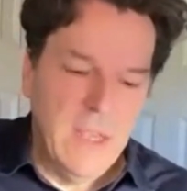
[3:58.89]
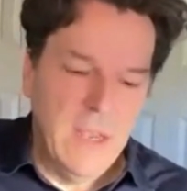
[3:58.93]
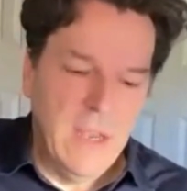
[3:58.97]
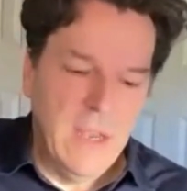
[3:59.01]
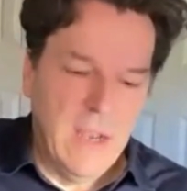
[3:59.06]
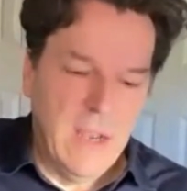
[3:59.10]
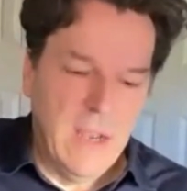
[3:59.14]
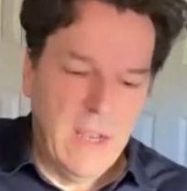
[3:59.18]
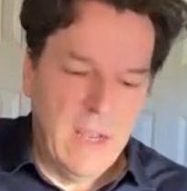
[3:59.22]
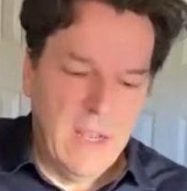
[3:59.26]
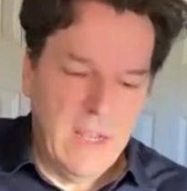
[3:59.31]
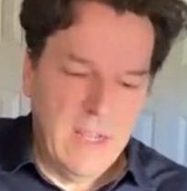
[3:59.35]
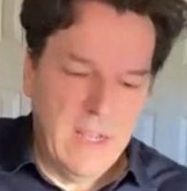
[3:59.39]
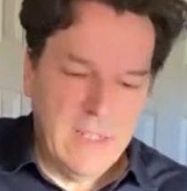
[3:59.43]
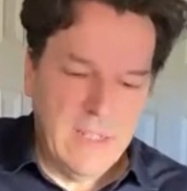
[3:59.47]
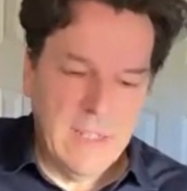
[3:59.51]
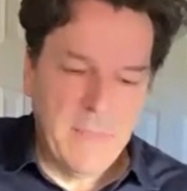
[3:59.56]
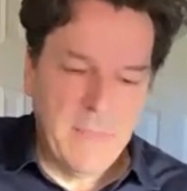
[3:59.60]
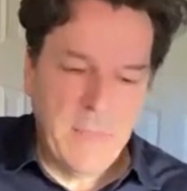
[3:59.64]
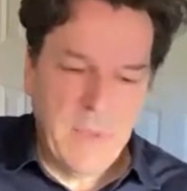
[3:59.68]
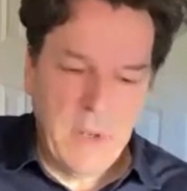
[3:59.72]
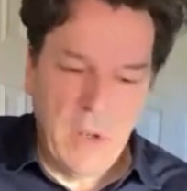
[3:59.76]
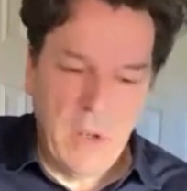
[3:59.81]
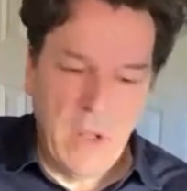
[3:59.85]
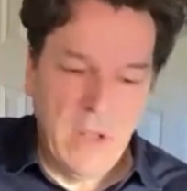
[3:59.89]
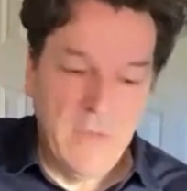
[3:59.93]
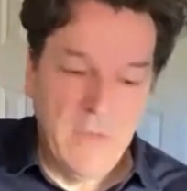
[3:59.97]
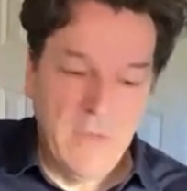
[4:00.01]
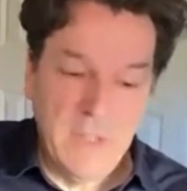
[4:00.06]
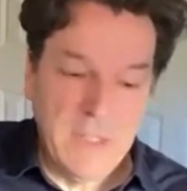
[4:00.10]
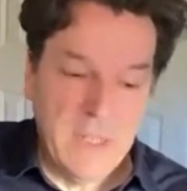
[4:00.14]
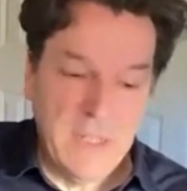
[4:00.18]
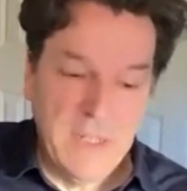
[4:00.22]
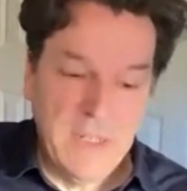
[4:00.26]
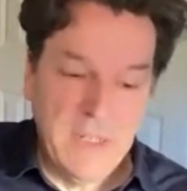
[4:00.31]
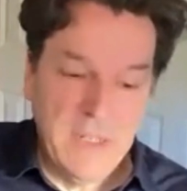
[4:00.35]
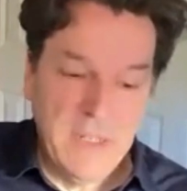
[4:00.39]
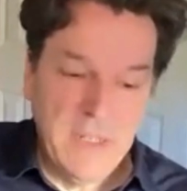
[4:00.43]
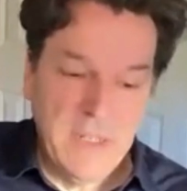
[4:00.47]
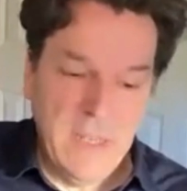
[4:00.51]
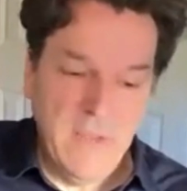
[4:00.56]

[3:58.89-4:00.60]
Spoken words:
Except that all of a sudden,